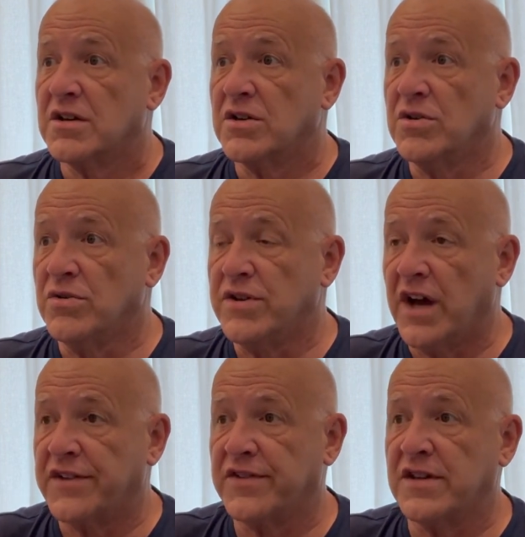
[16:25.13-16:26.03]
who
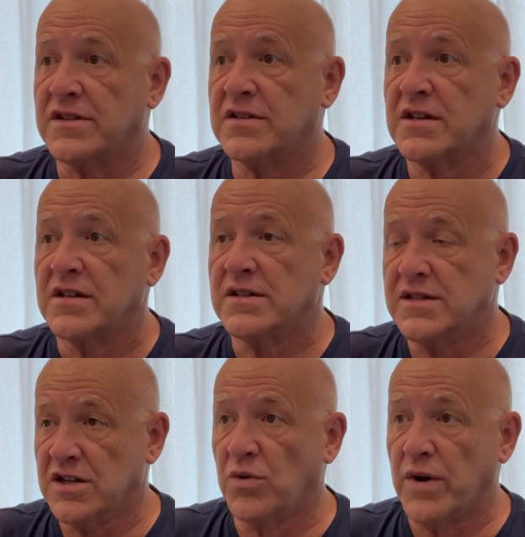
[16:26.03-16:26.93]
doesn't
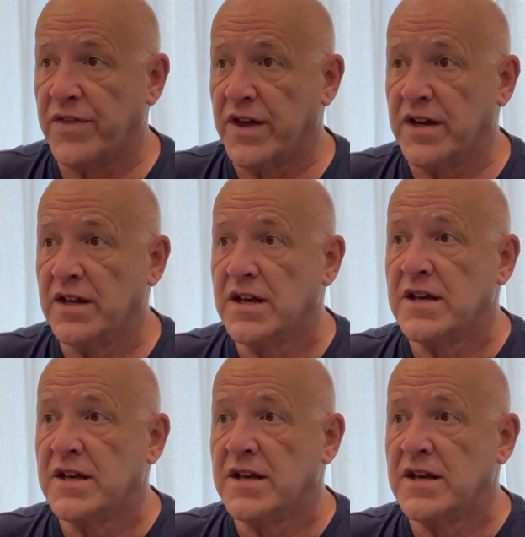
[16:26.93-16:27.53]
deal with it,